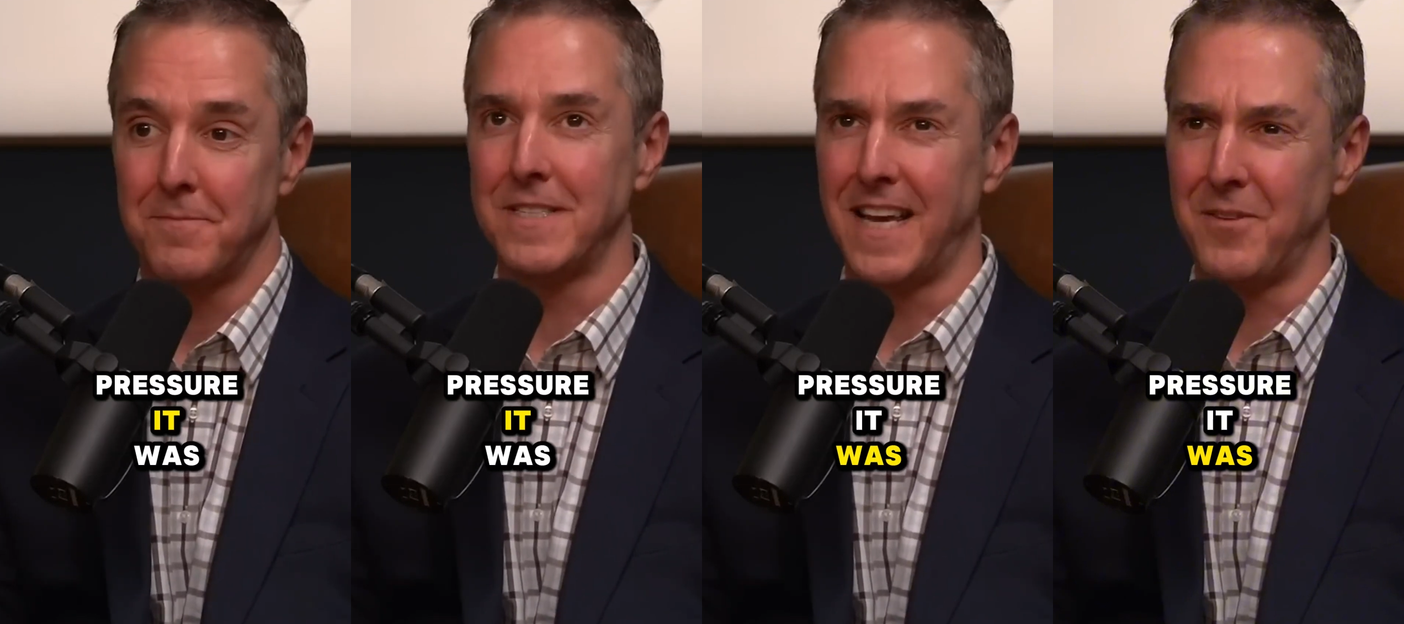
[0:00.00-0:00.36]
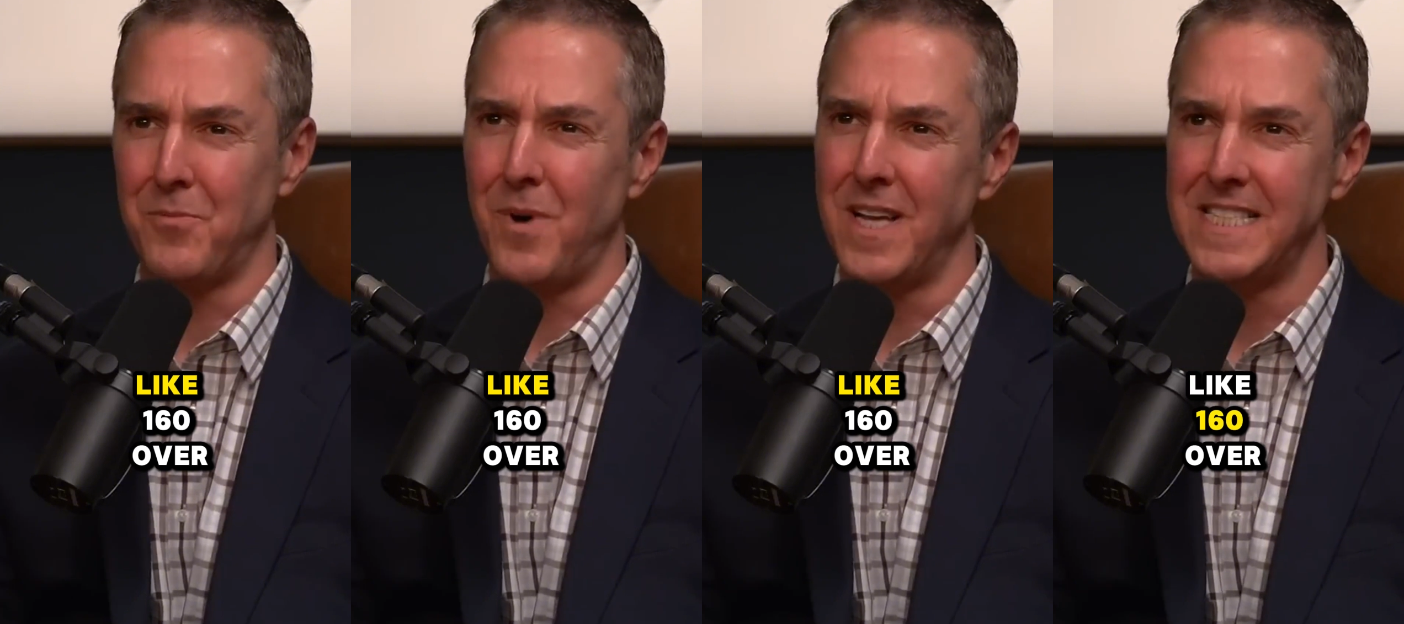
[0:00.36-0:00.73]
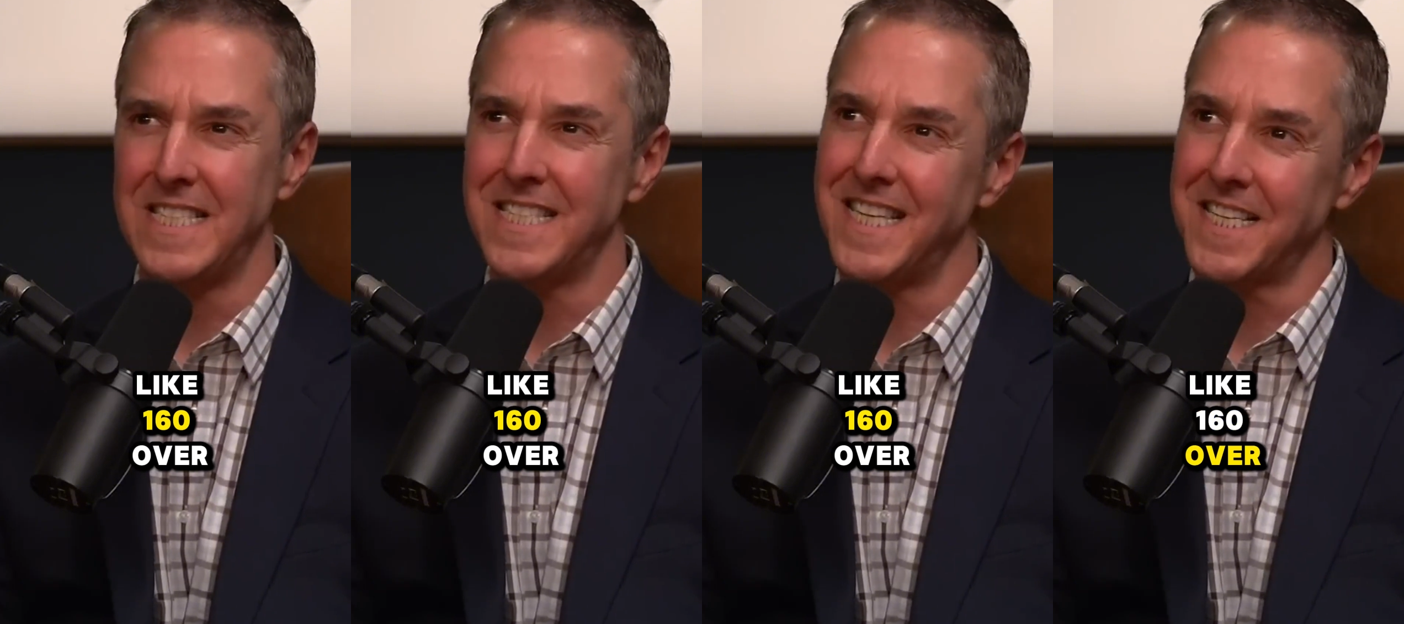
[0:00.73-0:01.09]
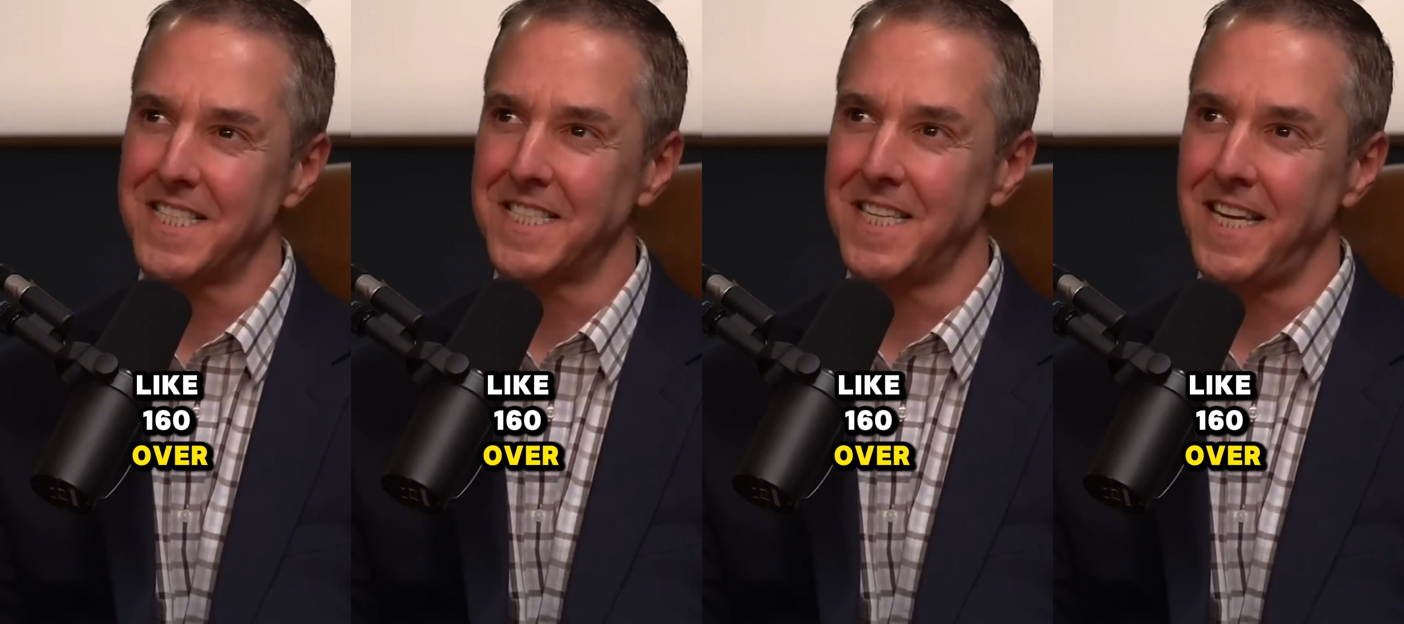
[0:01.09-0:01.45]
it was like one
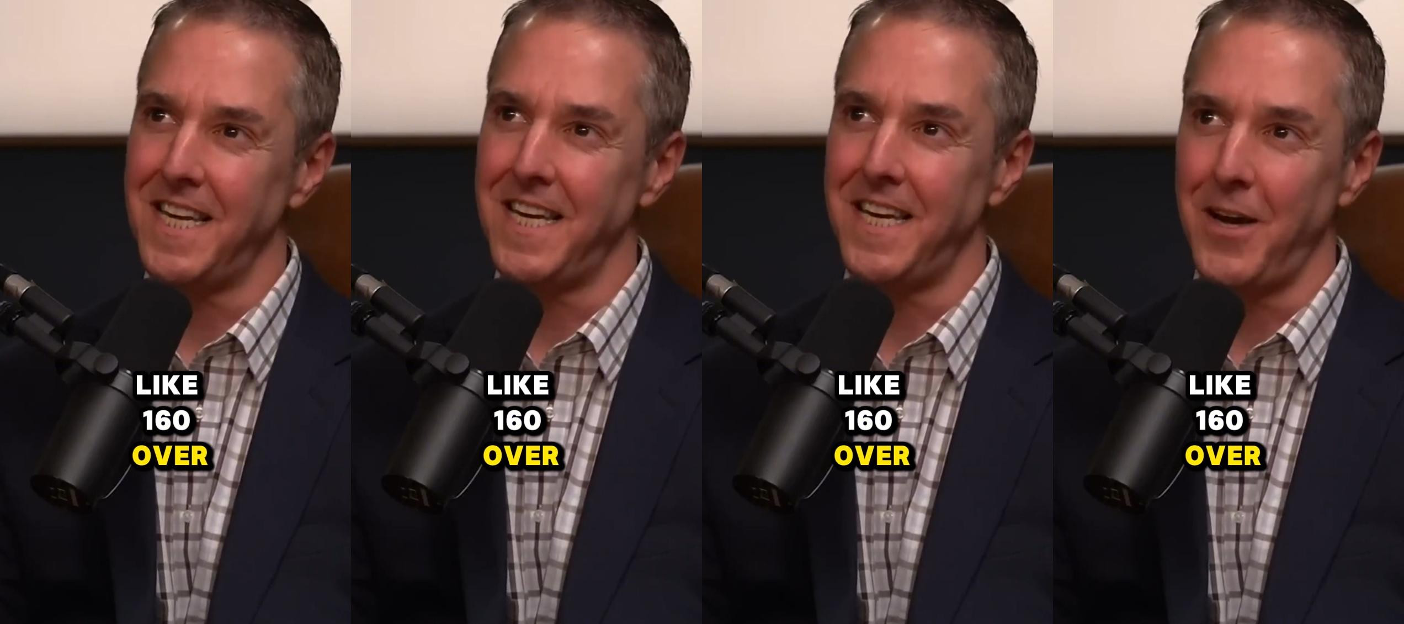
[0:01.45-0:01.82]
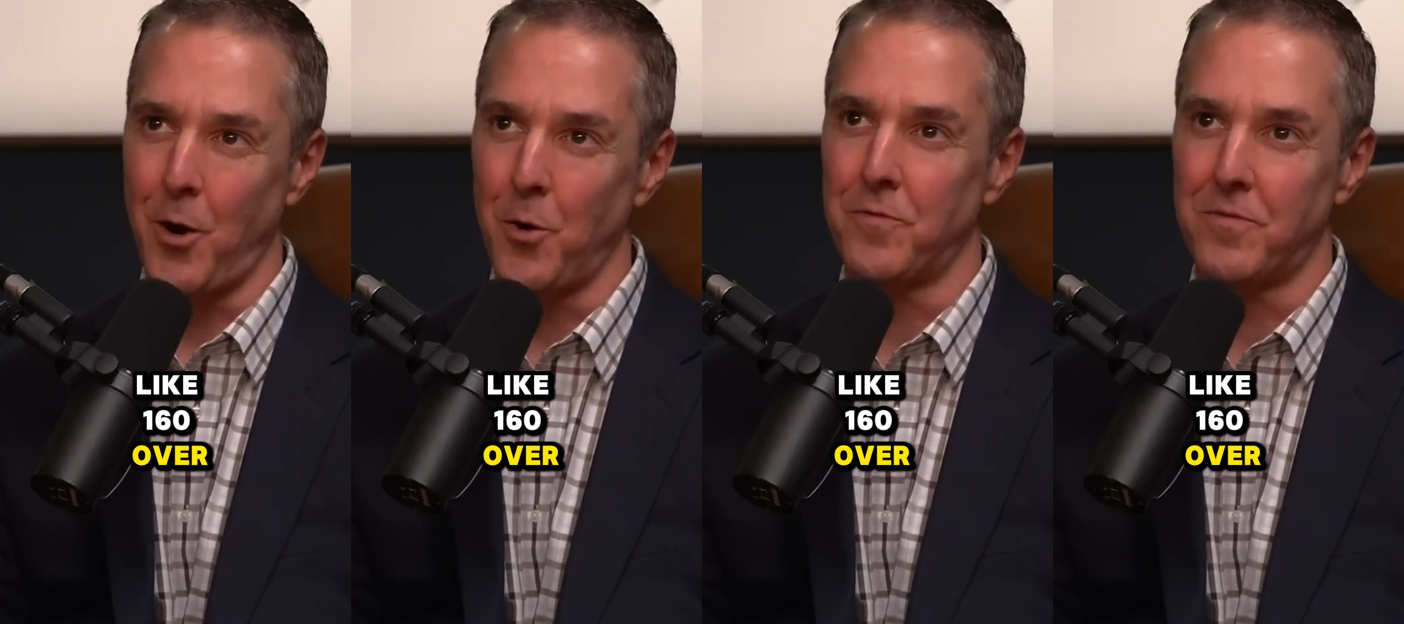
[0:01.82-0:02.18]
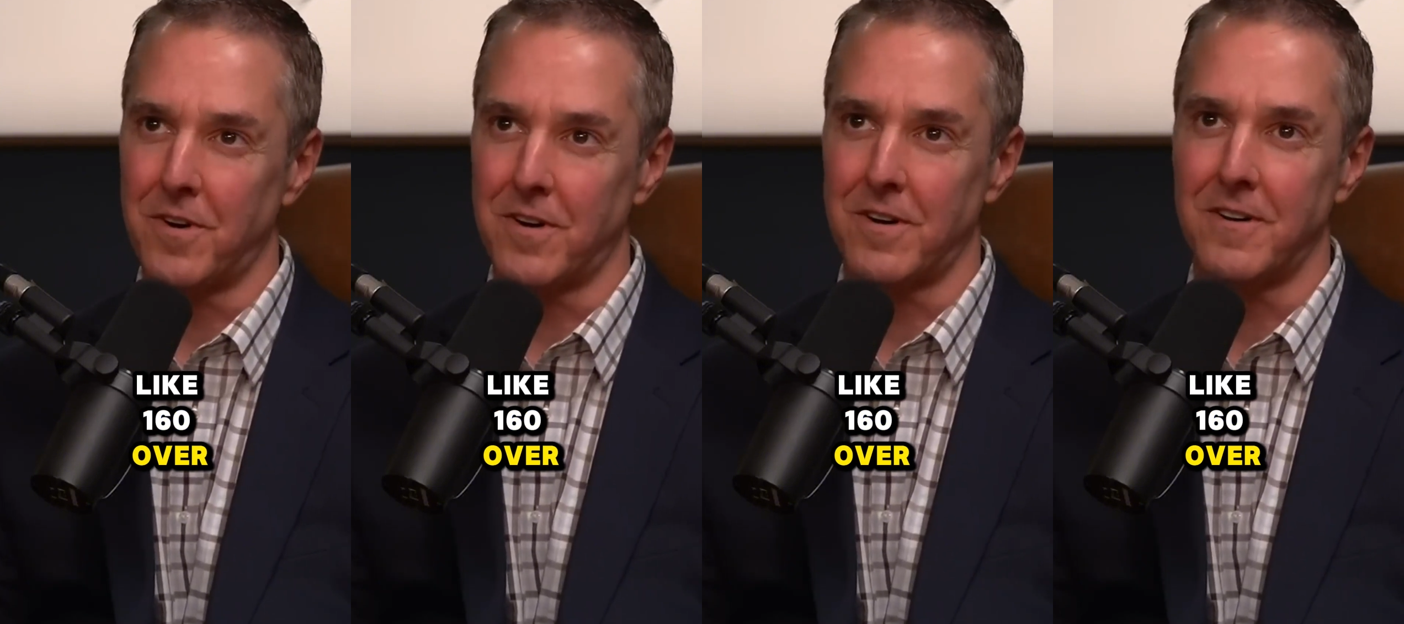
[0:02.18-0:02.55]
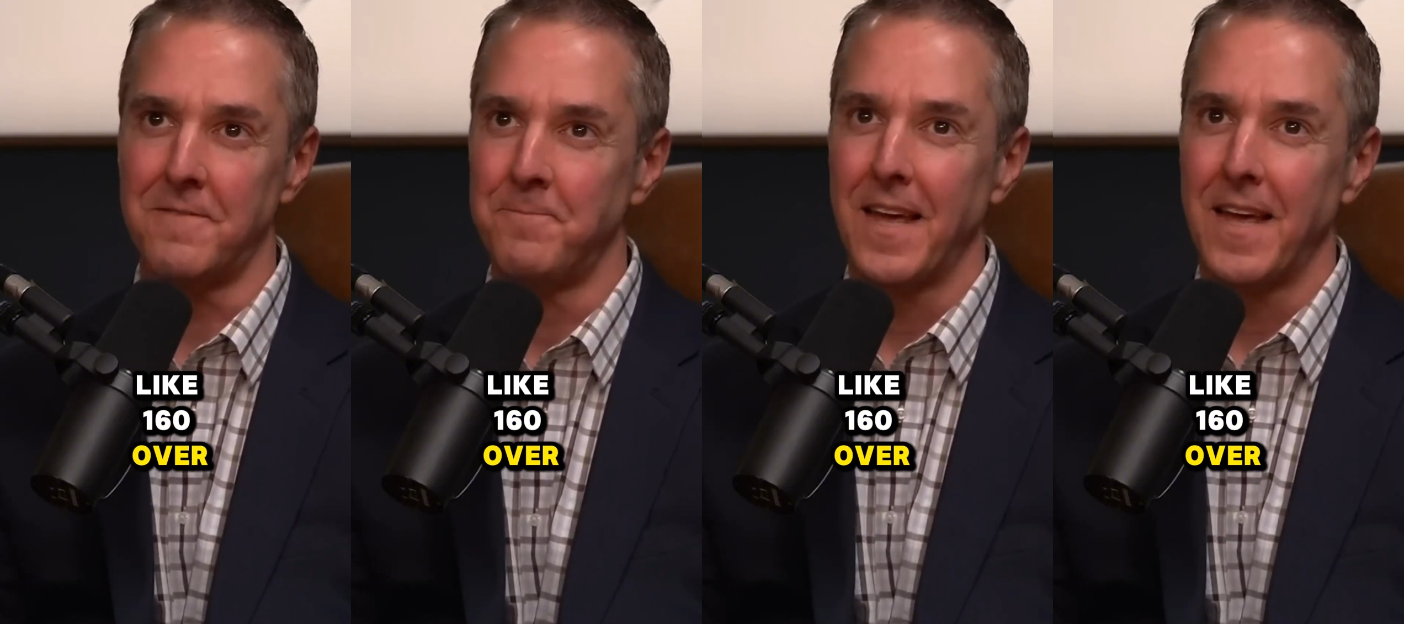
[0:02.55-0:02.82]
sixty over,